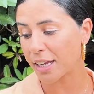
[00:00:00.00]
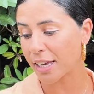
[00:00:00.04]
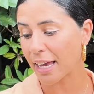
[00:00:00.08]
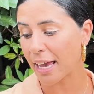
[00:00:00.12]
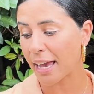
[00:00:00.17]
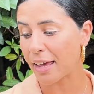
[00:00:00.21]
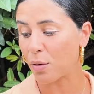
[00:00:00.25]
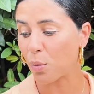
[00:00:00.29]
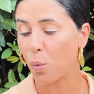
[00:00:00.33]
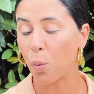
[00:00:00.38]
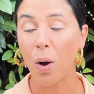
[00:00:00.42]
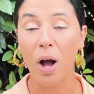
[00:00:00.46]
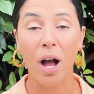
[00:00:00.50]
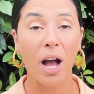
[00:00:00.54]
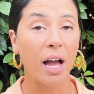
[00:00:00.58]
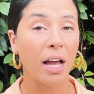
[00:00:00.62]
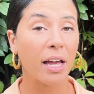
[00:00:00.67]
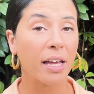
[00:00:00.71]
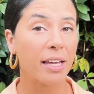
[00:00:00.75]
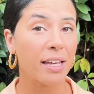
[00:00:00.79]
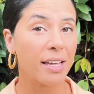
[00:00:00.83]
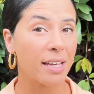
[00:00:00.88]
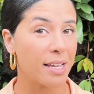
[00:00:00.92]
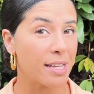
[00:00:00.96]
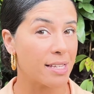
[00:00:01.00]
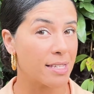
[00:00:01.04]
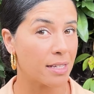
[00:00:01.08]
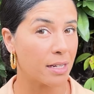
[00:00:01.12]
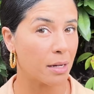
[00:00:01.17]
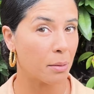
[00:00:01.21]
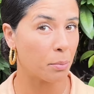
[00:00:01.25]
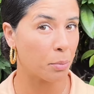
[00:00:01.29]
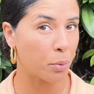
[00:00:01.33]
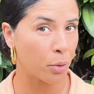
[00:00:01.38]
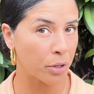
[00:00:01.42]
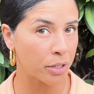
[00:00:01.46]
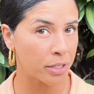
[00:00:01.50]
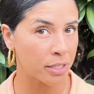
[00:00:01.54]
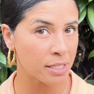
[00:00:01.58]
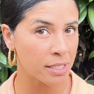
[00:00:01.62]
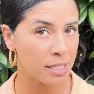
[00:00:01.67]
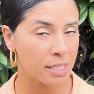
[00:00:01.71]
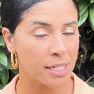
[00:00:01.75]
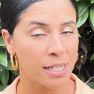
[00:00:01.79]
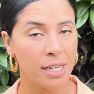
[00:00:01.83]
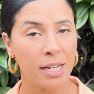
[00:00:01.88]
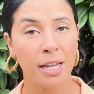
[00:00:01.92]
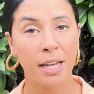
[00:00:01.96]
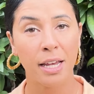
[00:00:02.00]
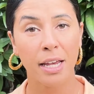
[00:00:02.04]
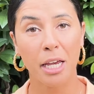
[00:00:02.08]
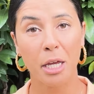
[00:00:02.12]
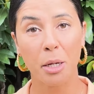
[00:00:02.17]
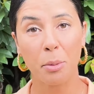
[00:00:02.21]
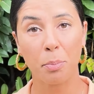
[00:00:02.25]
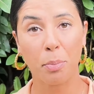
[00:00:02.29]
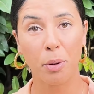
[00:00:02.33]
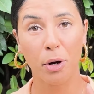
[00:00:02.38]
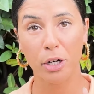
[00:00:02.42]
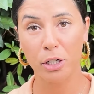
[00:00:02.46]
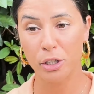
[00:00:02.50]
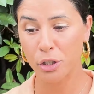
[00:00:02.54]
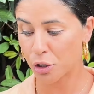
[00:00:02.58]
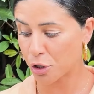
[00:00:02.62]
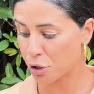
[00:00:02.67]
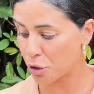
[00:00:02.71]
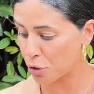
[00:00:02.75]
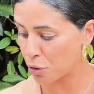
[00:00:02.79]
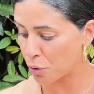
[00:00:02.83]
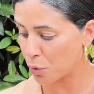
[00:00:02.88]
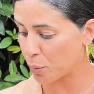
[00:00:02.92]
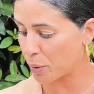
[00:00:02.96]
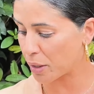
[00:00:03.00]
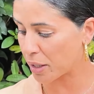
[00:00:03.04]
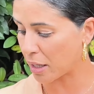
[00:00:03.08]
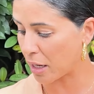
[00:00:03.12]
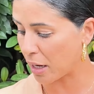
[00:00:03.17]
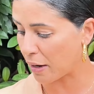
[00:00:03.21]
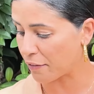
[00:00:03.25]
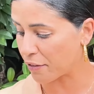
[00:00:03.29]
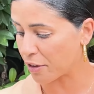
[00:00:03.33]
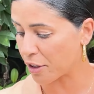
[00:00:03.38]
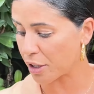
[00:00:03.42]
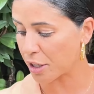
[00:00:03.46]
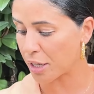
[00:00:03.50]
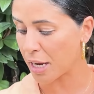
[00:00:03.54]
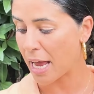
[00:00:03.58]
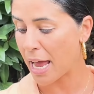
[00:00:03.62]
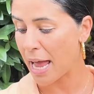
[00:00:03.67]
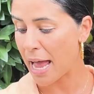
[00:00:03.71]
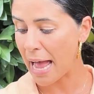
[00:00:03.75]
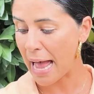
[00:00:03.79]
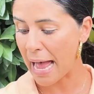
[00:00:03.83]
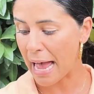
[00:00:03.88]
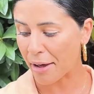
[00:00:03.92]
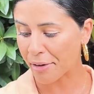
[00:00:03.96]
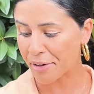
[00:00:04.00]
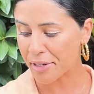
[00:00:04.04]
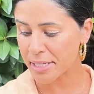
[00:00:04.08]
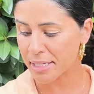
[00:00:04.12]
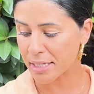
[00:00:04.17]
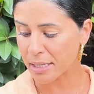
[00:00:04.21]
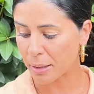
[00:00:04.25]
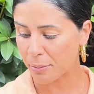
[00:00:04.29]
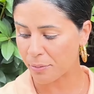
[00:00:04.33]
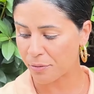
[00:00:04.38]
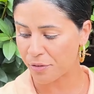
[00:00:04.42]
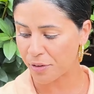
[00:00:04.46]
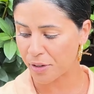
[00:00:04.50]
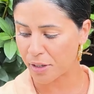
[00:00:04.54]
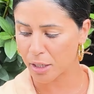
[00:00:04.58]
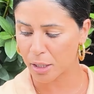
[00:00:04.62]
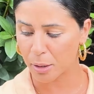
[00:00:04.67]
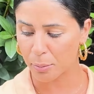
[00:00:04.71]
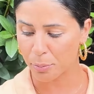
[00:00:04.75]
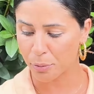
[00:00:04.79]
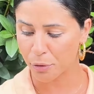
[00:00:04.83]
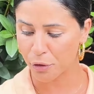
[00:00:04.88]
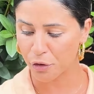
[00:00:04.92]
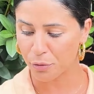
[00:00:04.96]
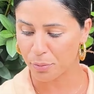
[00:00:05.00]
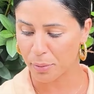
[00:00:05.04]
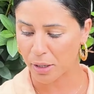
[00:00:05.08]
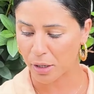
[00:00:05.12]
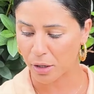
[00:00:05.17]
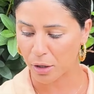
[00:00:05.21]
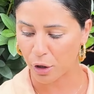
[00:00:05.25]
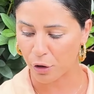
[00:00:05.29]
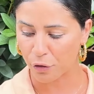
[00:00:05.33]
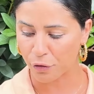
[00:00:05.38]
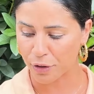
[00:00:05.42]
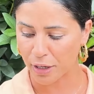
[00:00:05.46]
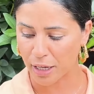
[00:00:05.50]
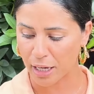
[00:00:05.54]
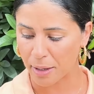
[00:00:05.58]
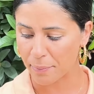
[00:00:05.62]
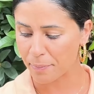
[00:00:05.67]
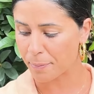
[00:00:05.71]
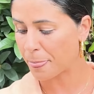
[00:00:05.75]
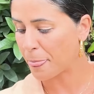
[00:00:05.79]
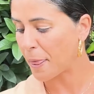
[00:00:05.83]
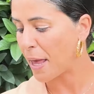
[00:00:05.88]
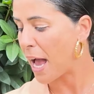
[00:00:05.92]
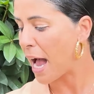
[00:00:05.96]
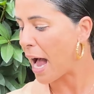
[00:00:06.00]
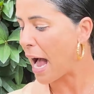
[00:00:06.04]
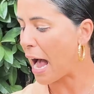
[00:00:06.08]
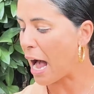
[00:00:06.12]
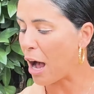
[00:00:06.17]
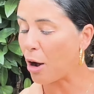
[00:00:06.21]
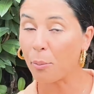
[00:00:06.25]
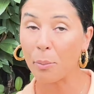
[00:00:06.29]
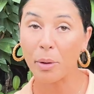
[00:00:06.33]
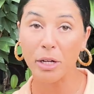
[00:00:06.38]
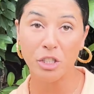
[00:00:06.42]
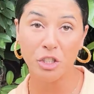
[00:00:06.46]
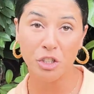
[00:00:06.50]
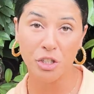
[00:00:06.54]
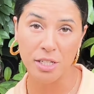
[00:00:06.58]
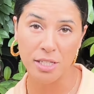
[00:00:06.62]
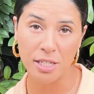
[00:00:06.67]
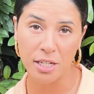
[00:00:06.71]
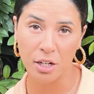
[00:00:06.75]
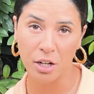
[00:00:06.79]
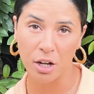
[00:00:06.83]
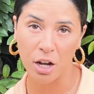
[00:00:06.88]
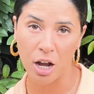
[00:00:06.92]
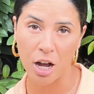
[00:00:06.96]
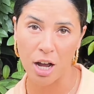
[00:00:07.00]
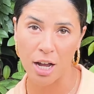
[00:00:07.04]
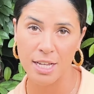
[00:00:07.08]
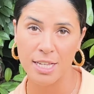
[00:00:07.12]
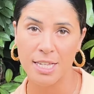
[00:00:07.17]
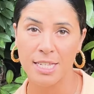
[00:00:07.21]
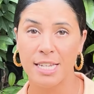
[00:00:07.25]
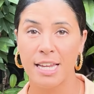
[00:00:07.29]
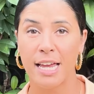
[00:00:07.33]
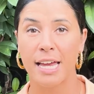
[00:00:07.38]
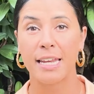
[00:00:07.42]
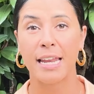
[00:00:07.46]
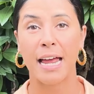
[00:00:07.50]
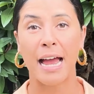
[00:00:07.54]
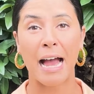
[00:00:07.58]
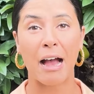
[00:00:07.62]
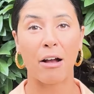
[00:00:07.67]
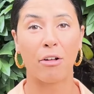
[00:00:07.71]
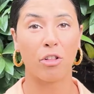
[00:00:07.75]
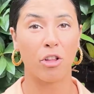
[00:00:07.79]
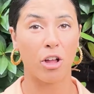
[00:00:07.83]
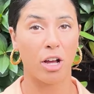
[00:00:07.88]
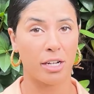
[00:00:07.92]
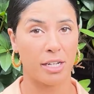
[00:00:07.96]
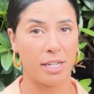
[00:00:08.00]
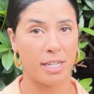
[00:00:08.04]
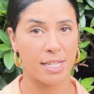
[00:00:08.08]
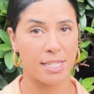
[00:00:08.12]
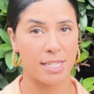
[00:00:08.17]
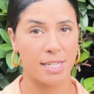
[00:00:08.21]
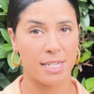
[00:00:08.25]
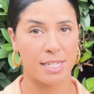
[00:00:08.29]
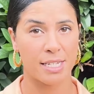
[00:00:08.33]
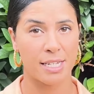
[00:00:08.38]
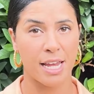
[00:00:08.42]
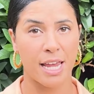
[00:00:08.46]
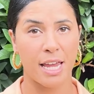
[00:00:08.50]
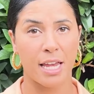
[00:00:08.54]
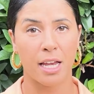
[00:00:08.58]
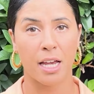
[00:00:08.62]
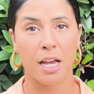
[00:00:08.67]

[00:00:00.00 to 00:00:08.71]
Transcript: and why is it important. In part two, we covered how does club fitting improve my golf game, how much does it cost, and how long does it take.